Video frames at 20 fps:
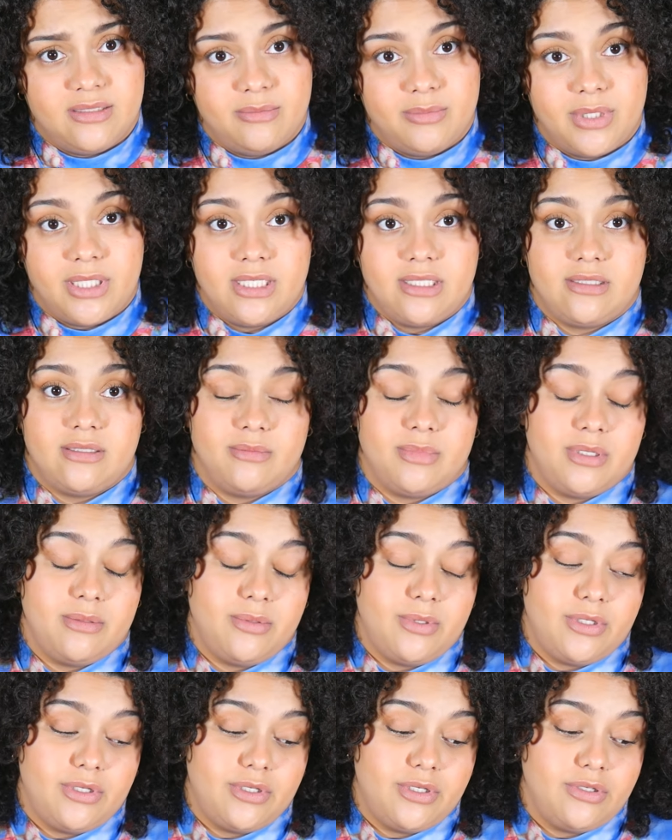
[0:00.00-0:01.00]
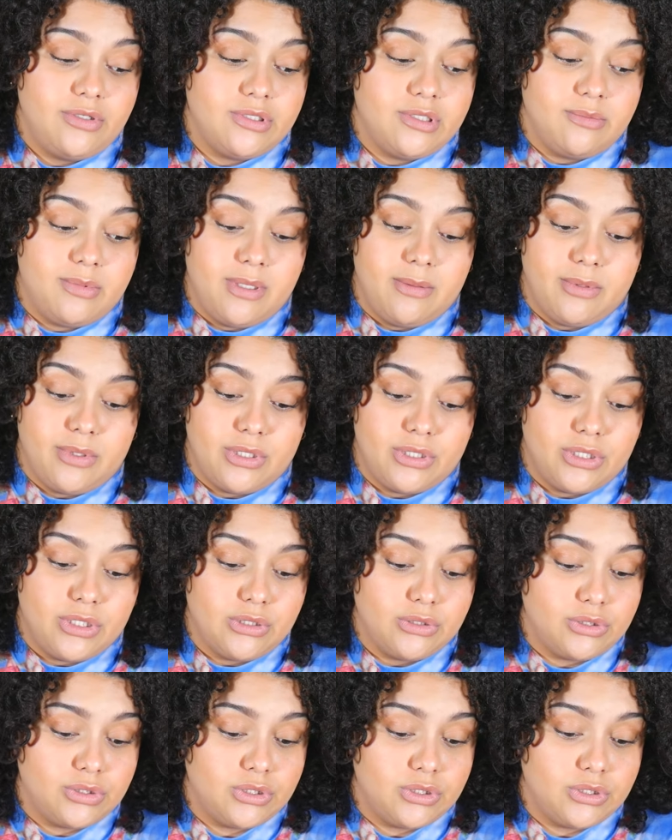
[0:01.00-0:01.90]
But some people don't know. Some people don't know.